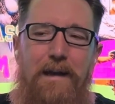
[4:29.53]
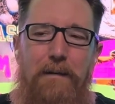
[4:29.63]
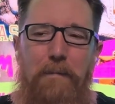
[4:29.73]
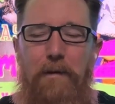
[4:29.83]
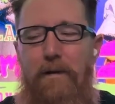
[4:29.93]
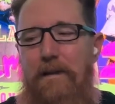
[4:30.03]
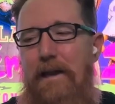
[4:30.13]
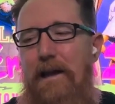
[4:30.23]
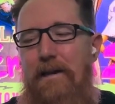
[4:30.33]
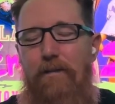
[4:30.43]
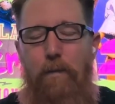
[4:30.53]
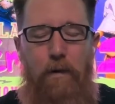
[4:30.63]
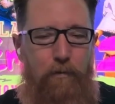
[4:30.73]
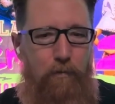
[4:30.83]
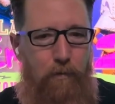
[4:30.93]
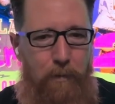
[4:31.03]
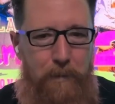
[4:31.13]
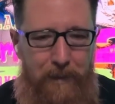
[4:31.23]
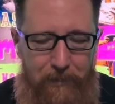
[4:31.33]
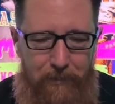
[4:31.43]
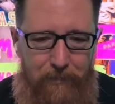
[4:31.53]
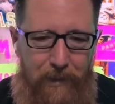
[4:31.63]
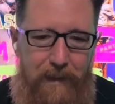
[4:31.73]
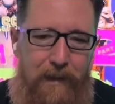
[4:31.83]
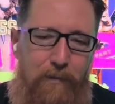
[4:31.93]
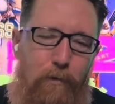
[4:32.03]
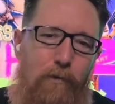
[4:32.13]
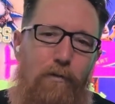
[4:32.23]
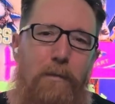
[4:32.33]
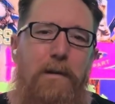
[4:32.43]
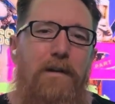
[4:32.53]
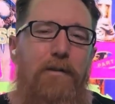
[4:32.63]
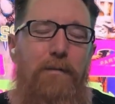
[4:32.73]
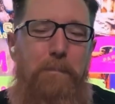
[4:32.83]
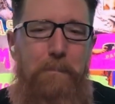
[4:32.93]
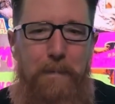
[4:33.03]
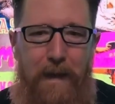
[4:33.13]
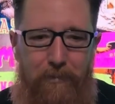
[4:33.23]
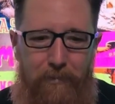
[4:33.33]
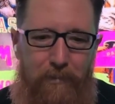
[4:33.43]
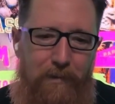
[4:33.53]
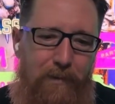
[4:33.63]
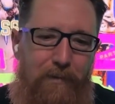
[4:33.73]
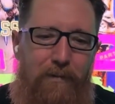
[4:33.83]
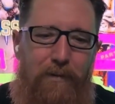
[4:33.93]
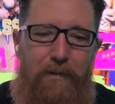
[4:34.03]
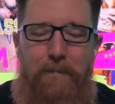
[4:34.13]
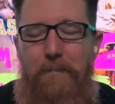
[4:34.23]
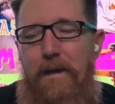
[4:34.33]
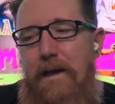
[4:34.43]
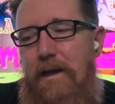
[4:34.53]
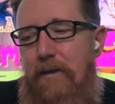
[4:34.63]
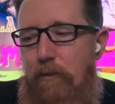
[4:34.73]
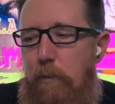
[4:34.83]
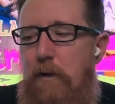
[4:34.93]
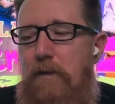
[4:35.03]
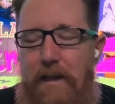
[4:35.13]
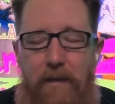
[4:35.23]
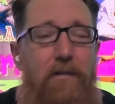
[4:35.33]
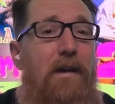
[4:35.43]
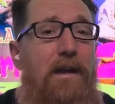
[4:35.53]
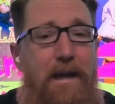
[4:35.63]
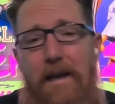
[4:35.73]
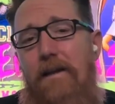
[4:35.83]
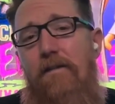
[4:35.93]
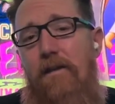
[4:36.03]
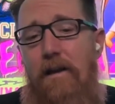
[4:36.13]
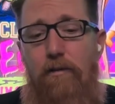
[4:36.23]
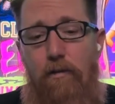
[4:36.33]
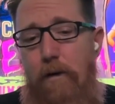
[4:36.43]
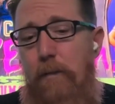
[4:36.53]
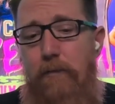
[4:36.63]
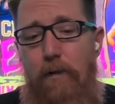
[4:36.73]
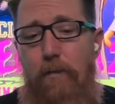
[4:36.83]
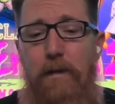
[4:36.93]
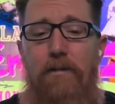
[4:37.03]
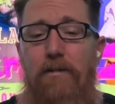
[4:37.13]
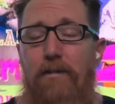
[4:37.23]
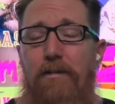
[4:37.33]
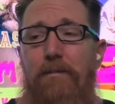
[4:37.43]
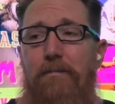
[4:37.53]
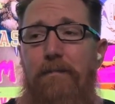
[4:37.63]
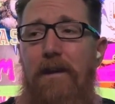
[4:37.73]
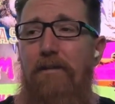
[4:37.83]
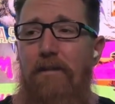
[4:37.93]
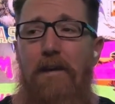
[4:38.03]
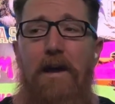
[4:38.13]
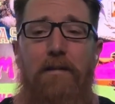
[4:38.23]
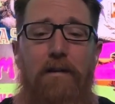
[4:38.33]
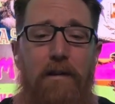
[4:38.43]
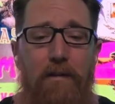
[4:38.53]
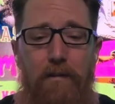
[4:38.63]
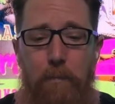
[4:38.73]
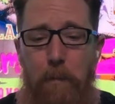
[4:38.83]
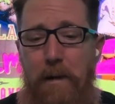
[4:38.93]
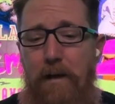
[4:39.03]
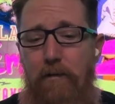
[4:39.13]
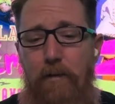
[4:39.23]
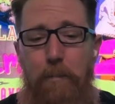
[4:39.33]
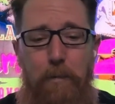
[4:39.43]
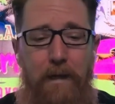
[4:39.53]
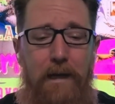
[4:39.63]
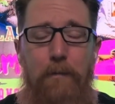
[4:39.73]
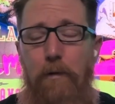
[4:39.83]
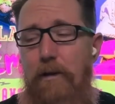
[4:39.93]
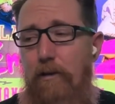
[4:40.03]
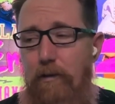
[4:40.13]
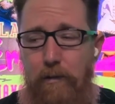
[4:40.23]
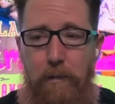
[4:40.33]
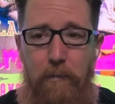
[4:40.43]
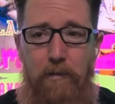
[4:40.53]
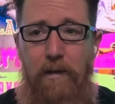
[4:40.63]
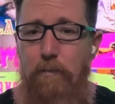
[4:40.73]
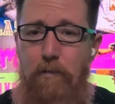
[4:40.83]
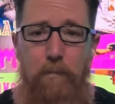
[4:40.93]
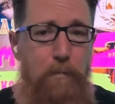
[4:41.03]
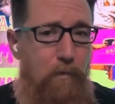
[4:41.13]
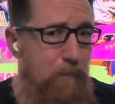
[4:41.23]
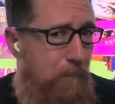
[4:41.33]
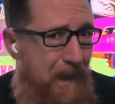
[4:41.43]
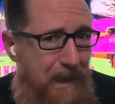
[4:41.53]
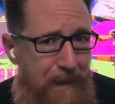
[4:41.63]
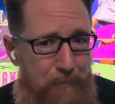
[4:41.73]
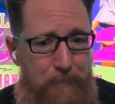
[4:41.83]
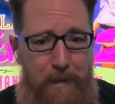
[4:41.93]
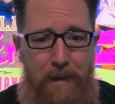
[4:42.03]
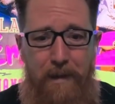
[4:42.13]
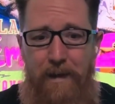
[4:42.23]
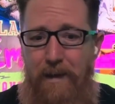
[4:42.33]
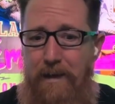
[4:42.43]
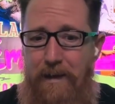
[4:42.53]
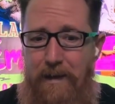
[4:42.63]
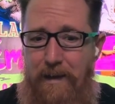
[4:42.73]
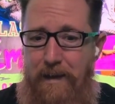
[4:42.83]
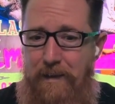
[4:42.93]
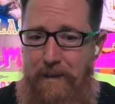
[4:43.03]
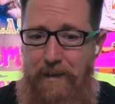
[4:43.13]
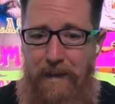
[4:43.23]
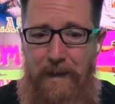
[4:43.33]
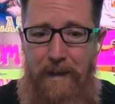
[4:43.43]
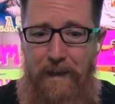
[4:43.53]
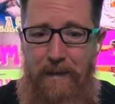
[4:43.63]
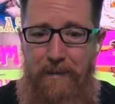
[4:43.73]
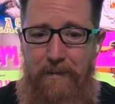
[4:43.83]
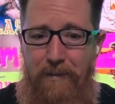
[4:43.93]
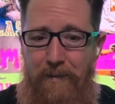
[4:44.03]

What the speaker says: But look, that is what Troma is, and that is what Troma does best. So this movie is again set in Tromaville, which is a town that is perpetually plagued by nuclear mishaps and mutant mayhem. And